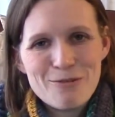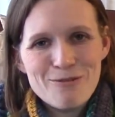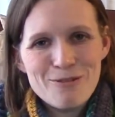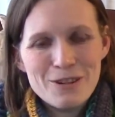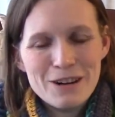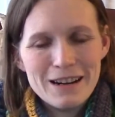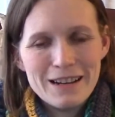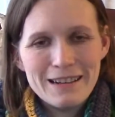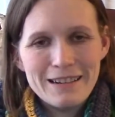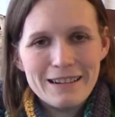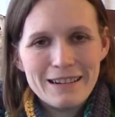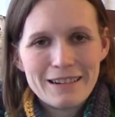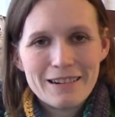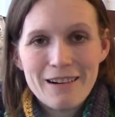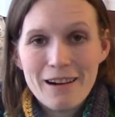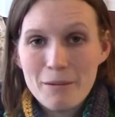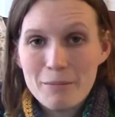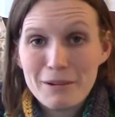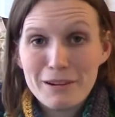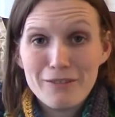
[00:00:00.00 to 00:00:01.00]
won a
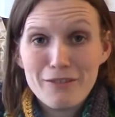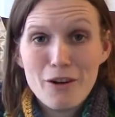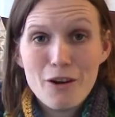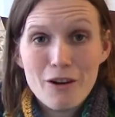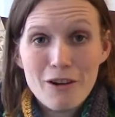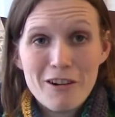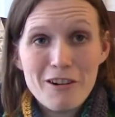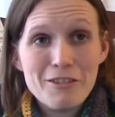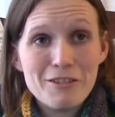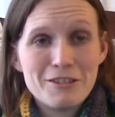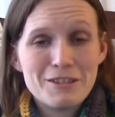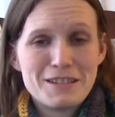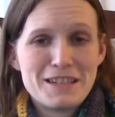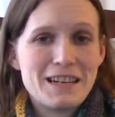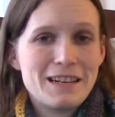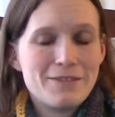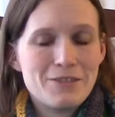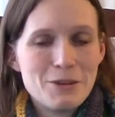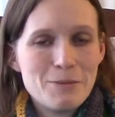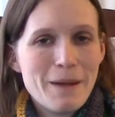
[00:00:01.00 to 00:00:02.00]
copy of all
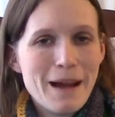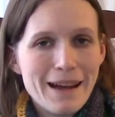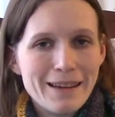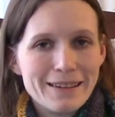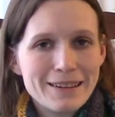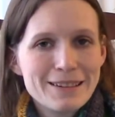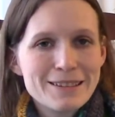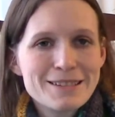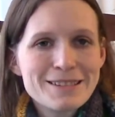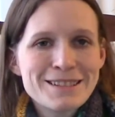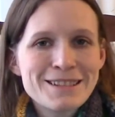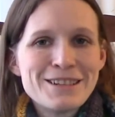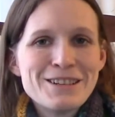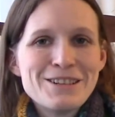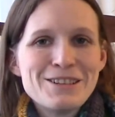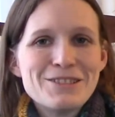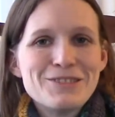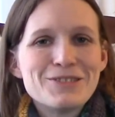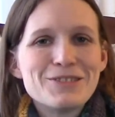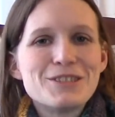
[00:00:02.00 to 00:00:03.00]
13 of her patterns,
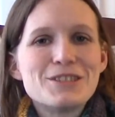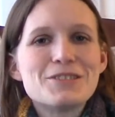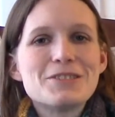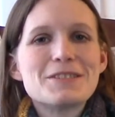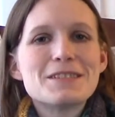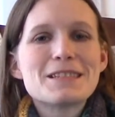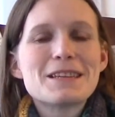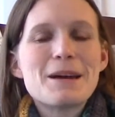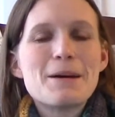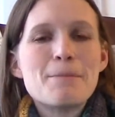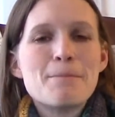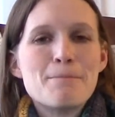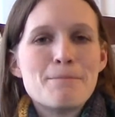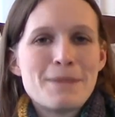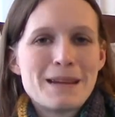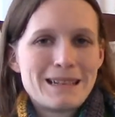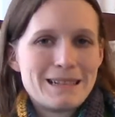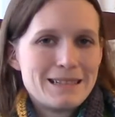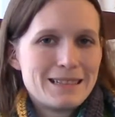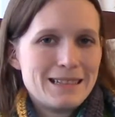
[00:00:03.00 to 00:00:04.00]
which is
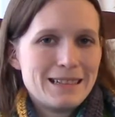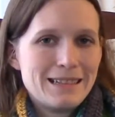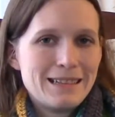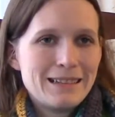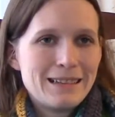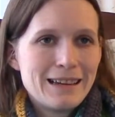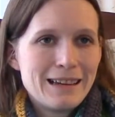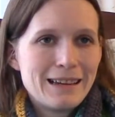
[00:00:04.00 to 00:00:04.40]
amazing.